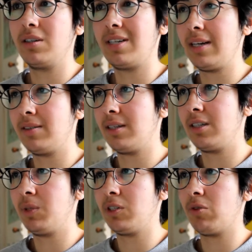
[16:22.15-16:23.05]
10
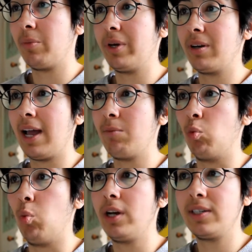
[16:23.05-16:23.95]
centimeters squared per
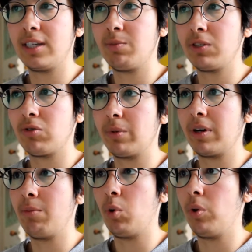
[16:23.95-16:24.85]
gram, 1 centimeter squared per
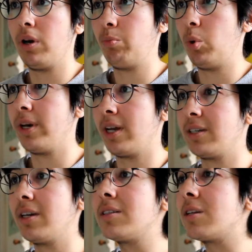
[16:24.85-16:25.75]
gram, or
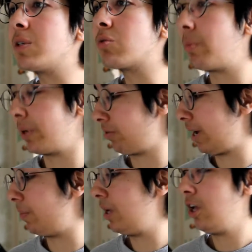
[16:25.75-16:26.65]
0.99 centimeters squared per
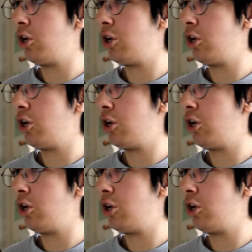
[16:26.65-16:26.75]
gram.